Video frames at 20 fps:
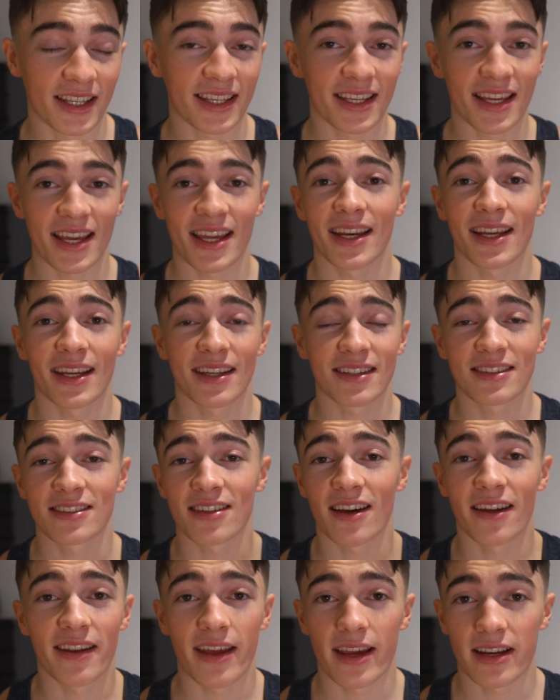and gaining a
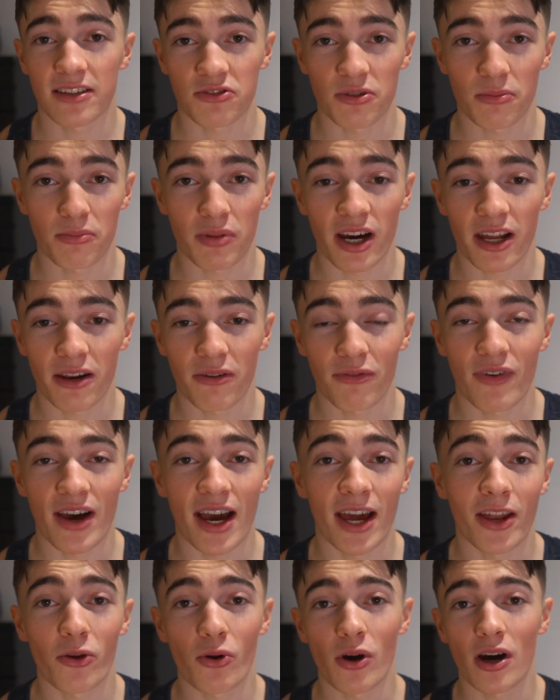ton extra body
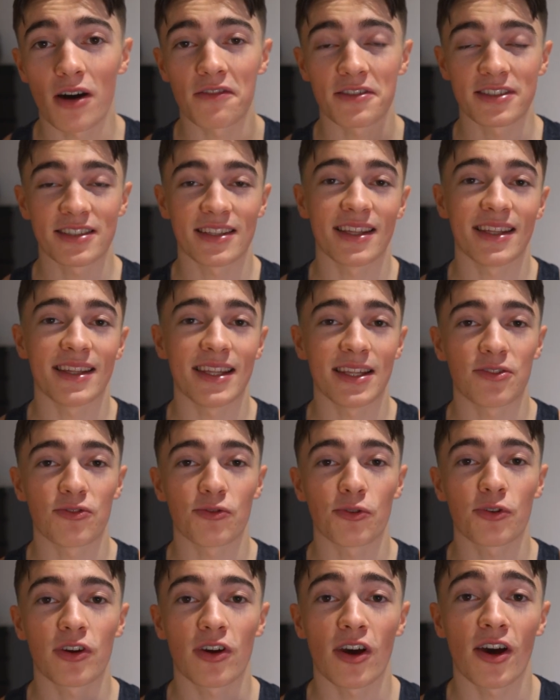fat you obviously need
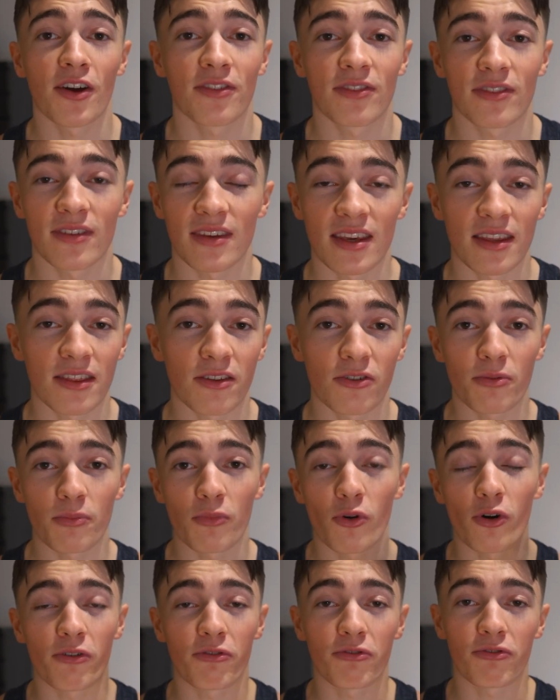to cut either
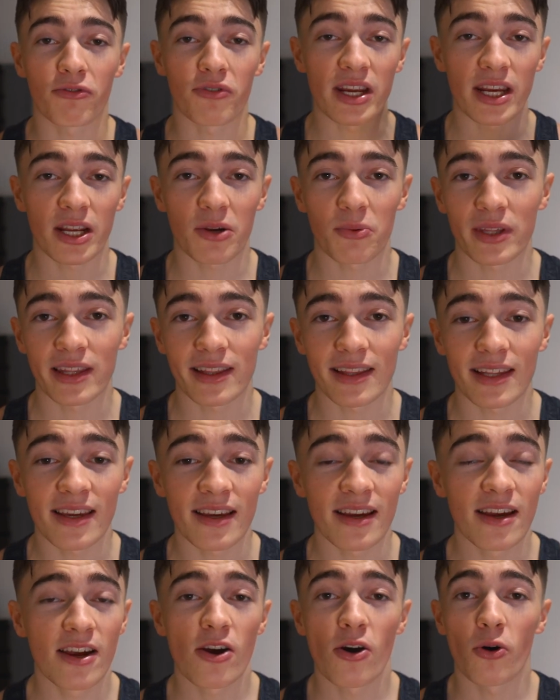more
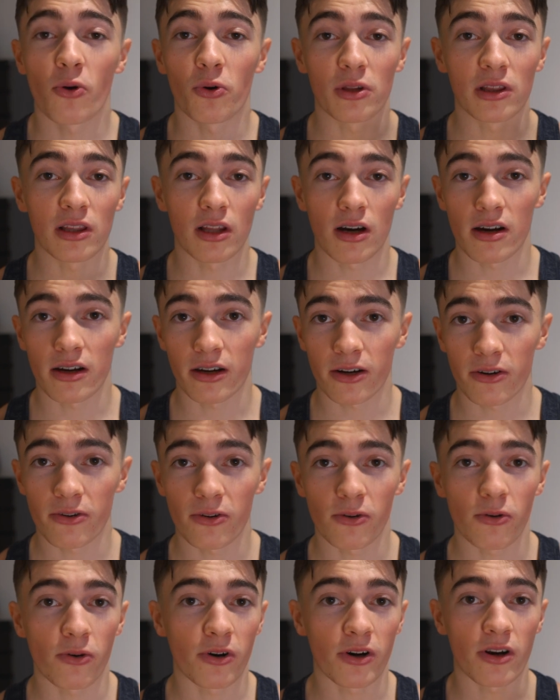frequently or
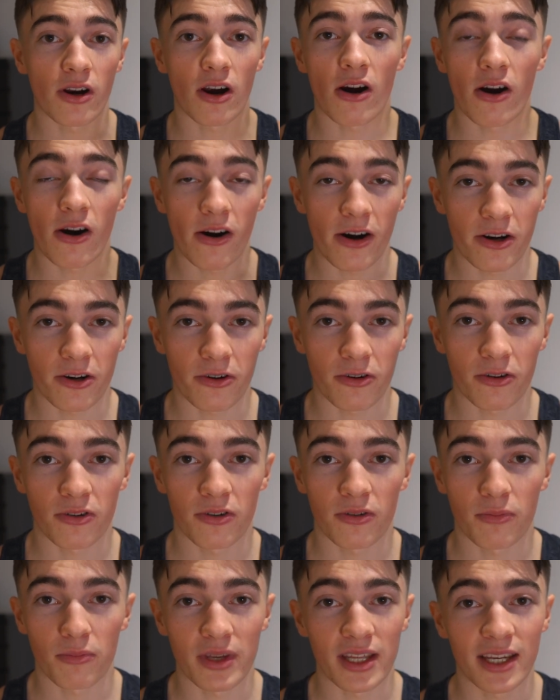longer or harder
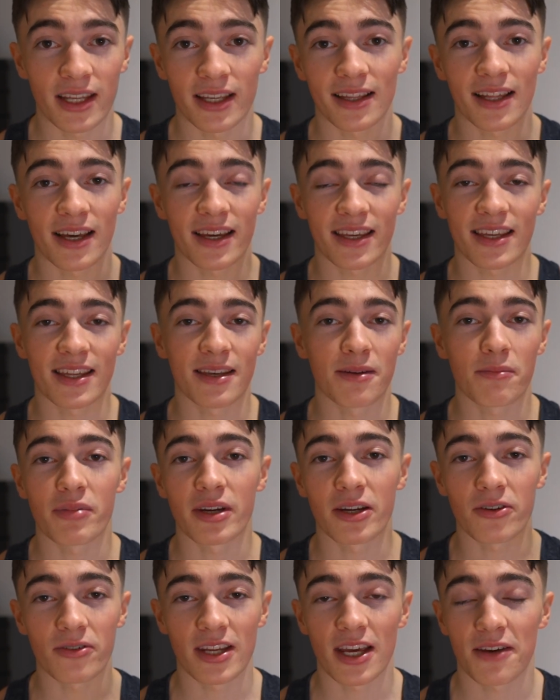meaning like in a
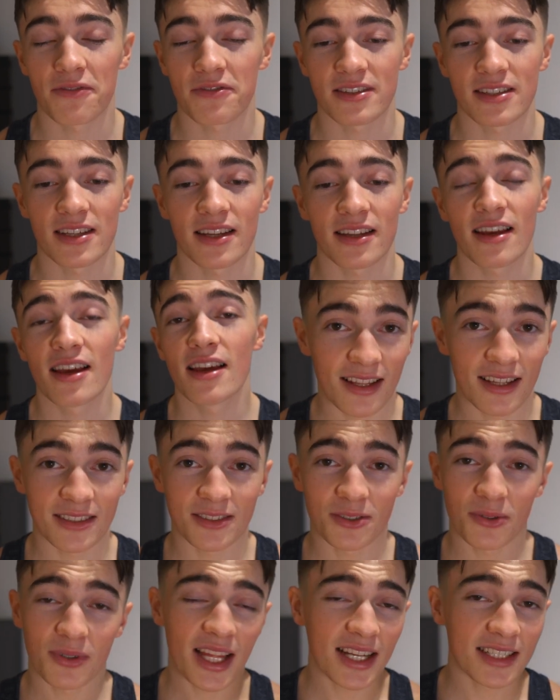bigger deficit
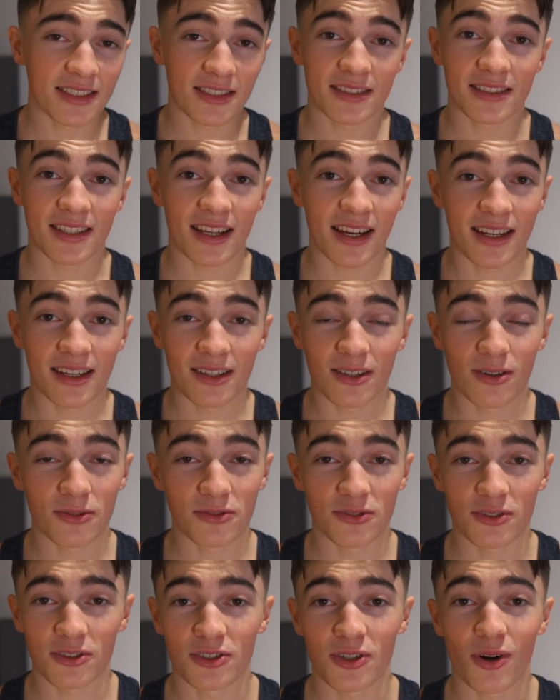so that just kind of
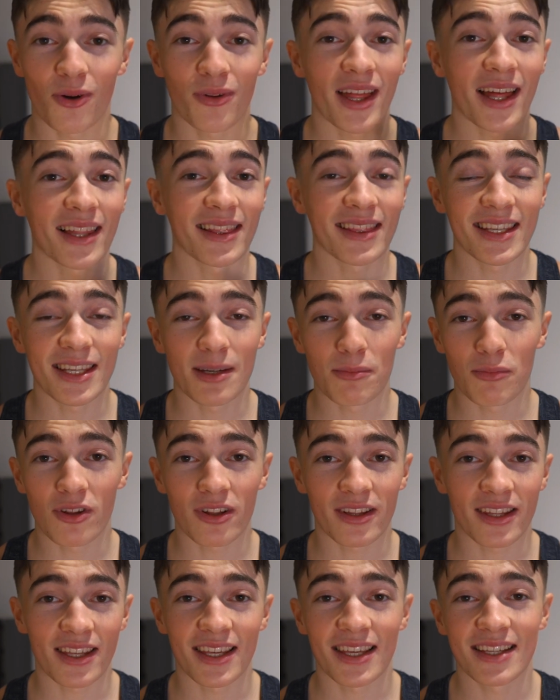goes to show that lean
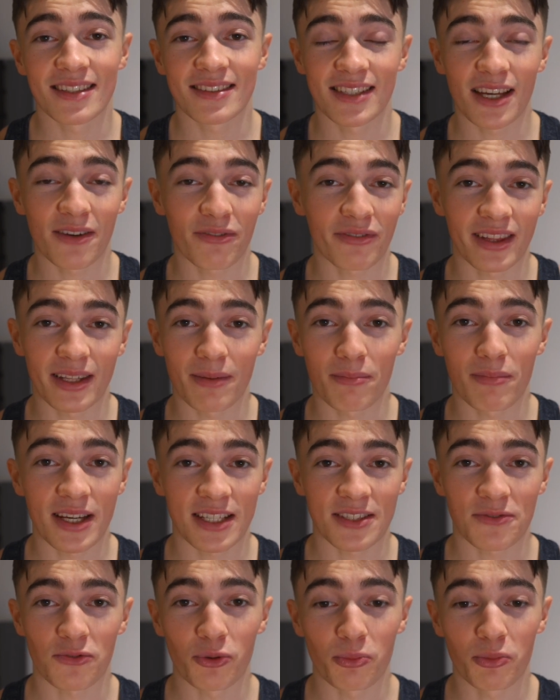bulking is definitely
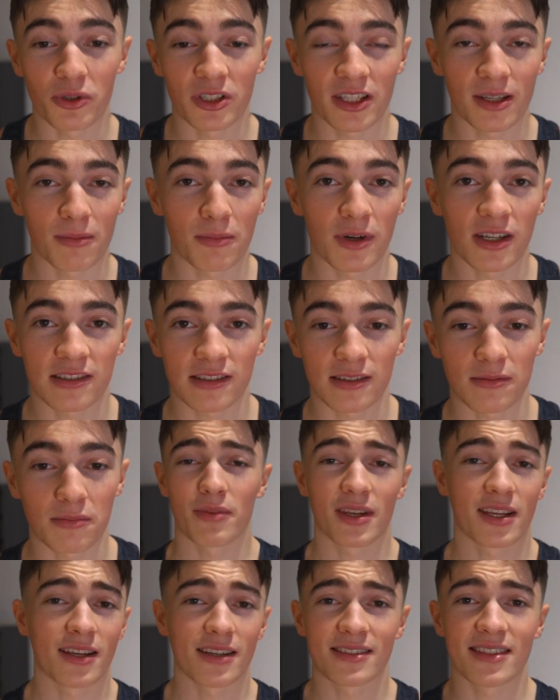best for building muscle
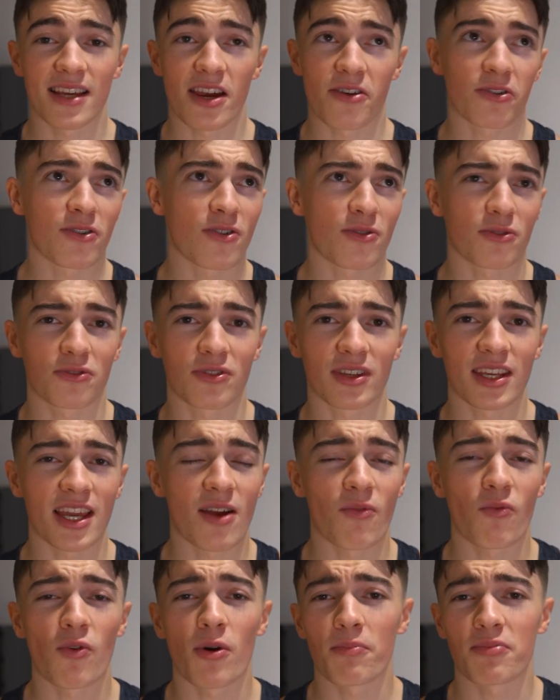because yeah you're going to
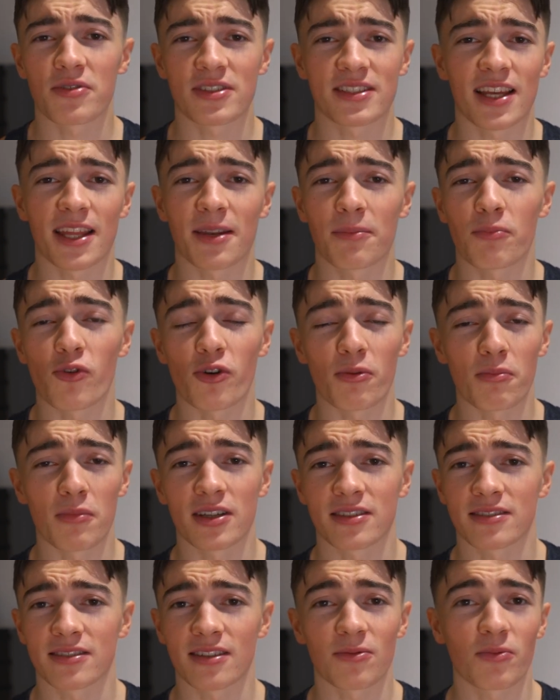gain 1% more
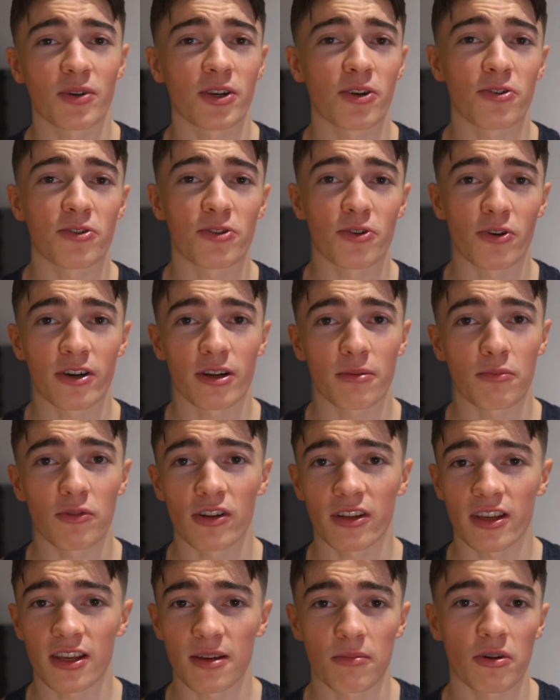muscle when you're dirty
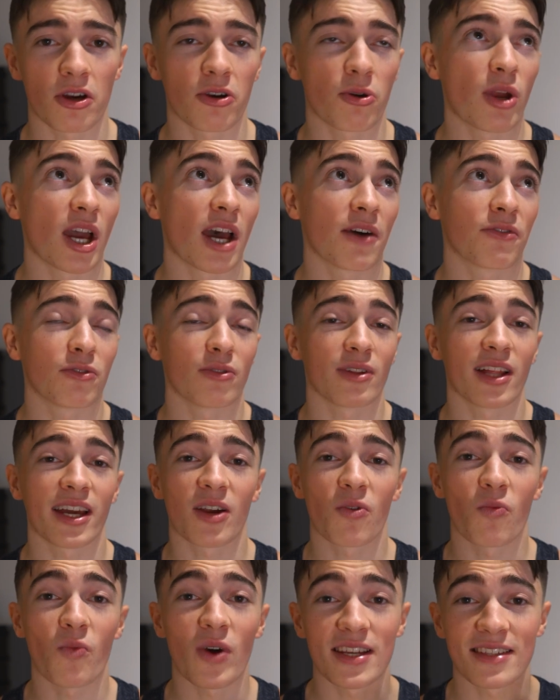bulking but you have to
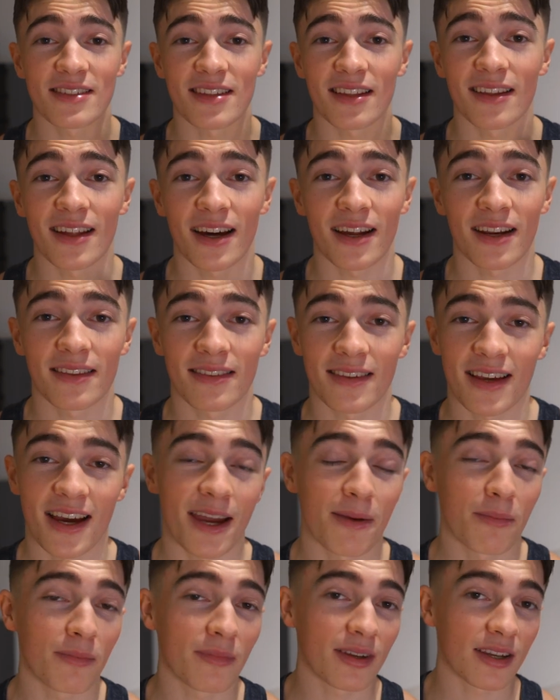like waste a lot of
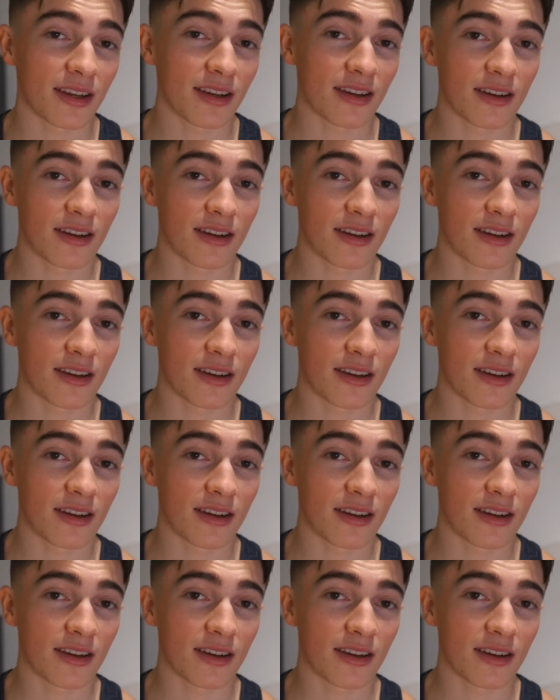time